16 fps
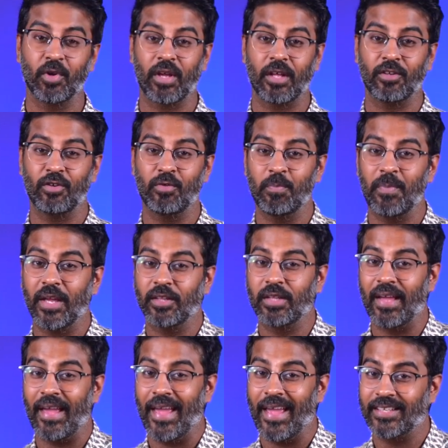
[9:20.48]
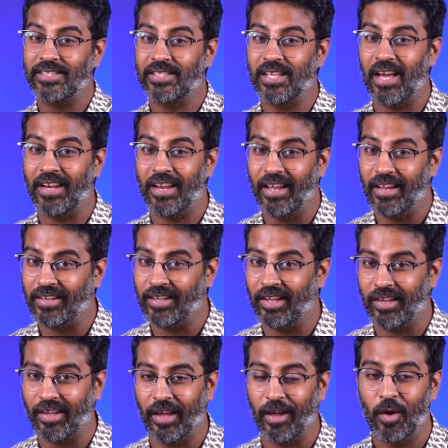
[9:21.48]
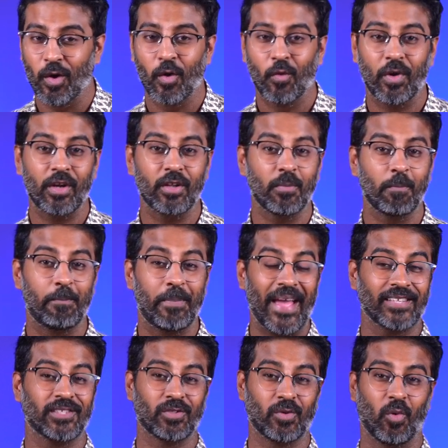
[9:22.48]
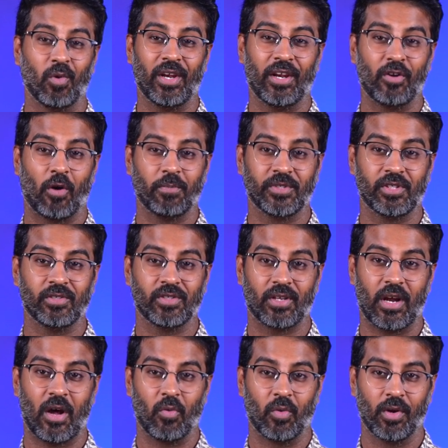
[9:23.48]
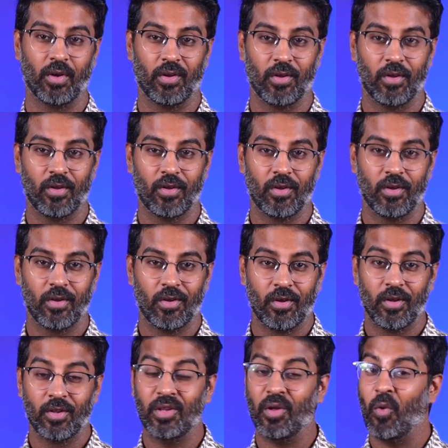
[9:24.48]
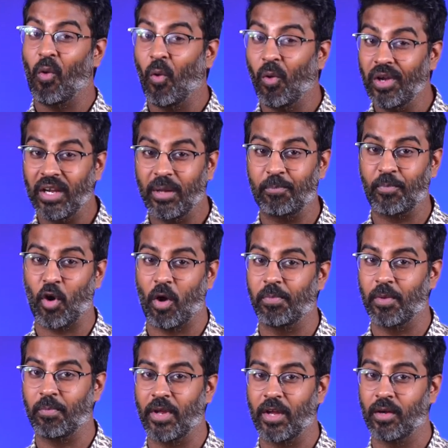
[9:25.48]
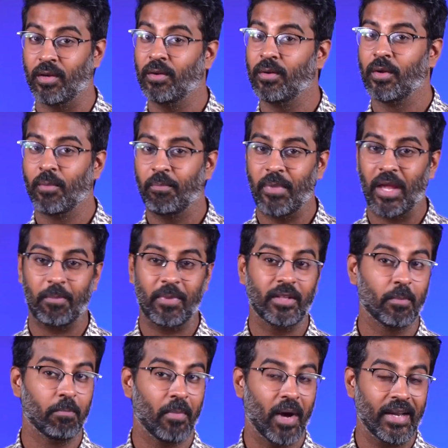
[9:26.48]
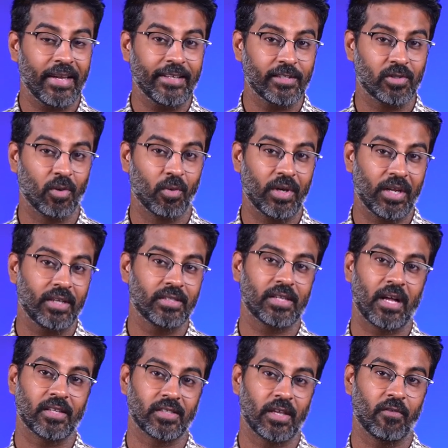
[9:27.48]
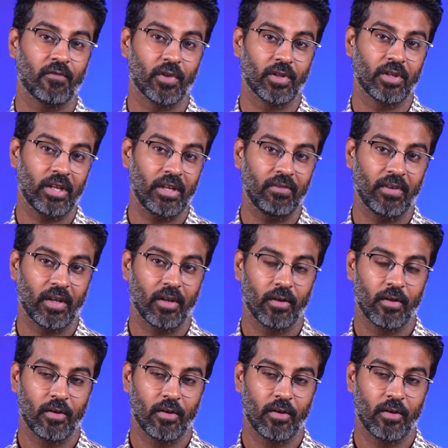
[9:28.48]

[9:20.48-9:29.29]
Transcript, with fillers: together to make the XR80K one of the best OLED options around. The only problem here may be the money Sony is asking for the TV.